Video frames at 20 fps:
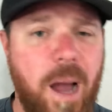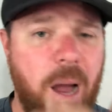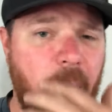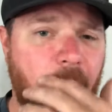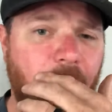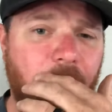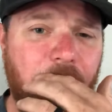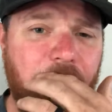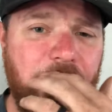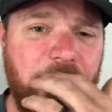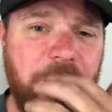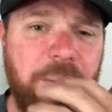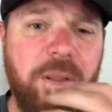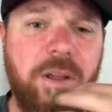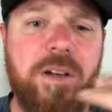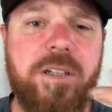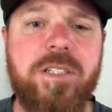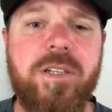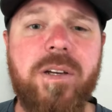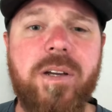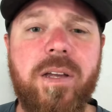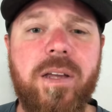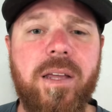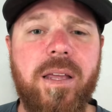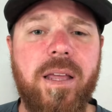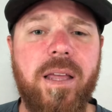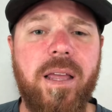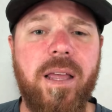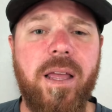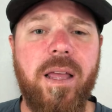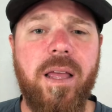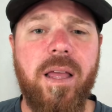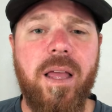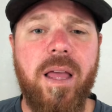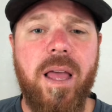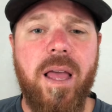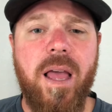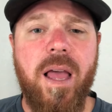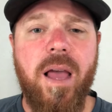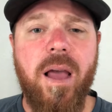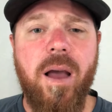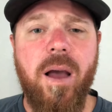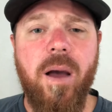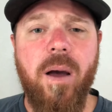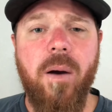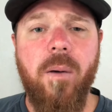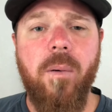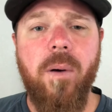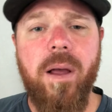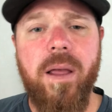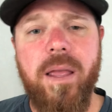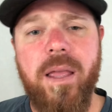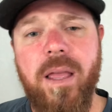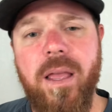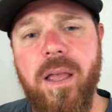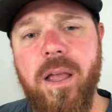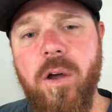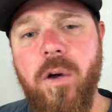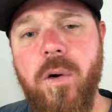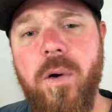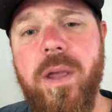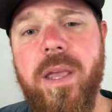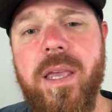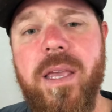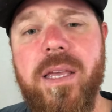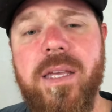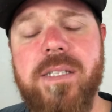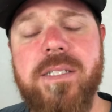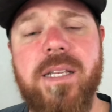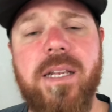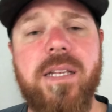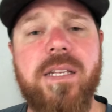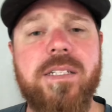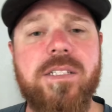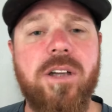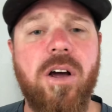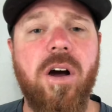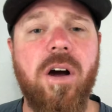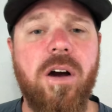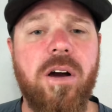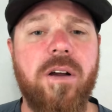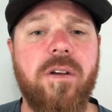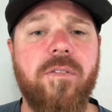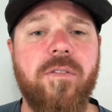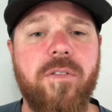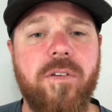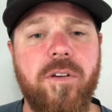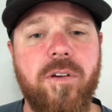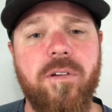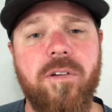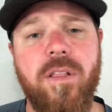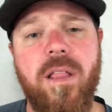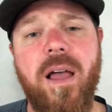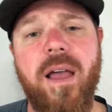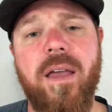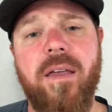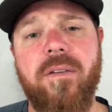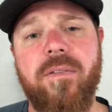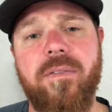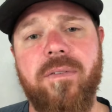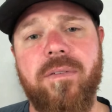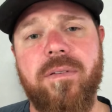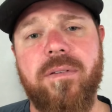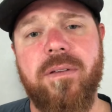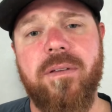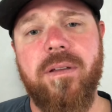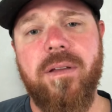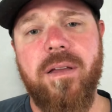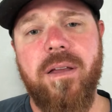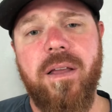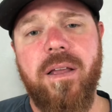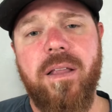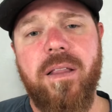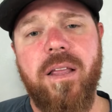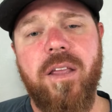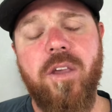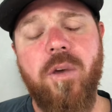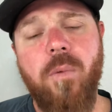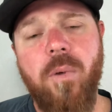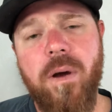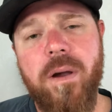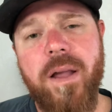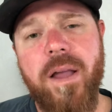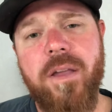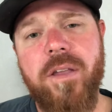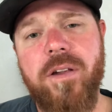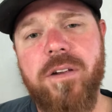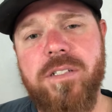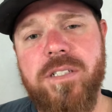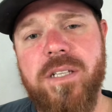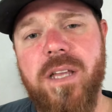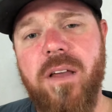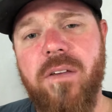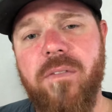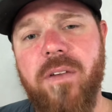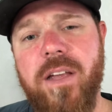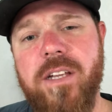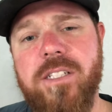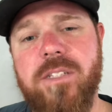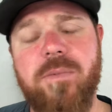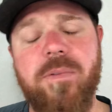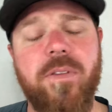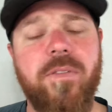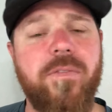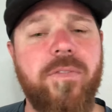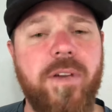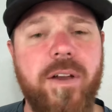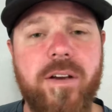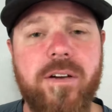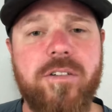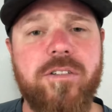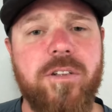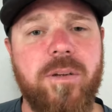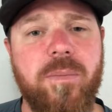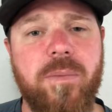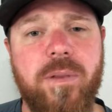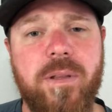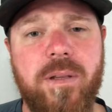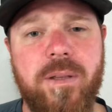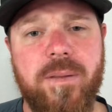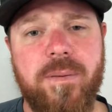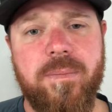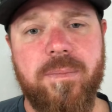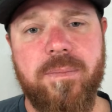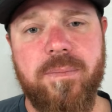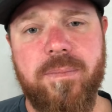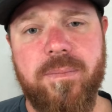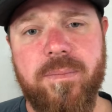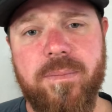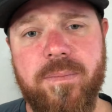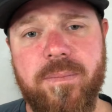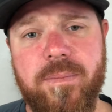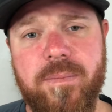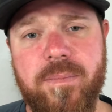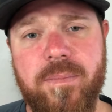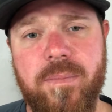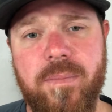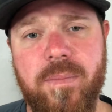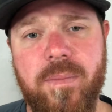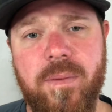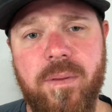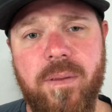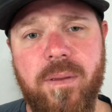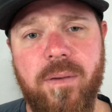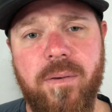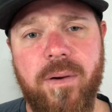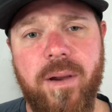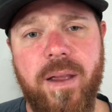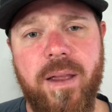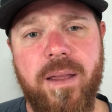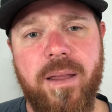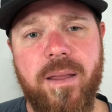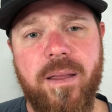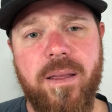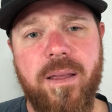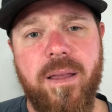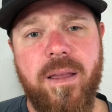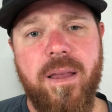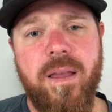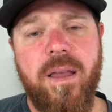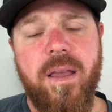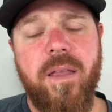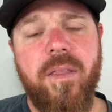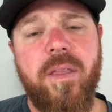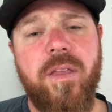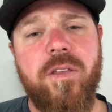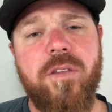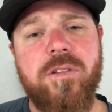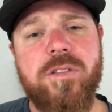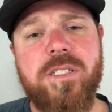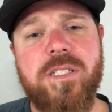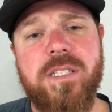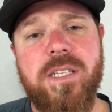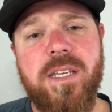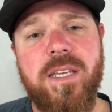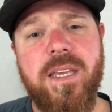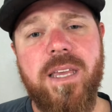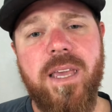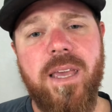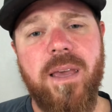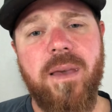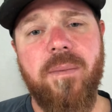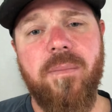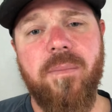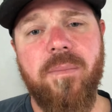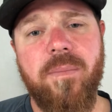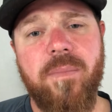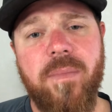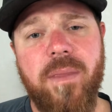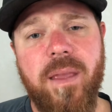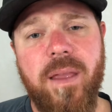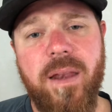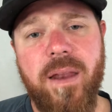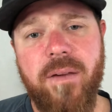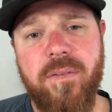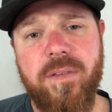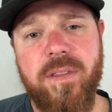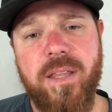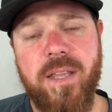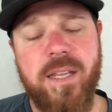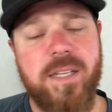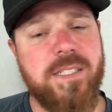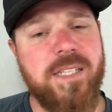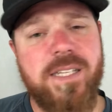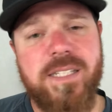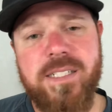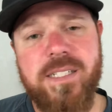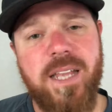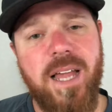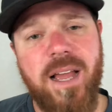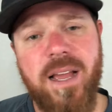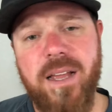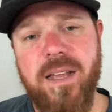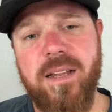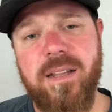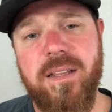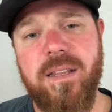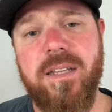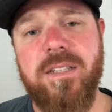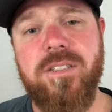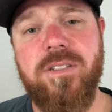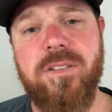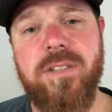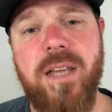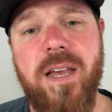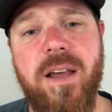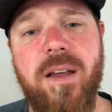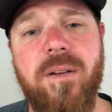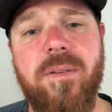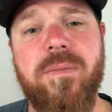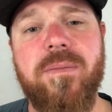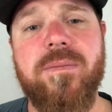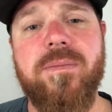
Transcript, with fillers: I hope you look to what who He is in His heart for your life. That you work out your salvation with fear and trembling right? That you seek Him in everything because He's not going to let you down.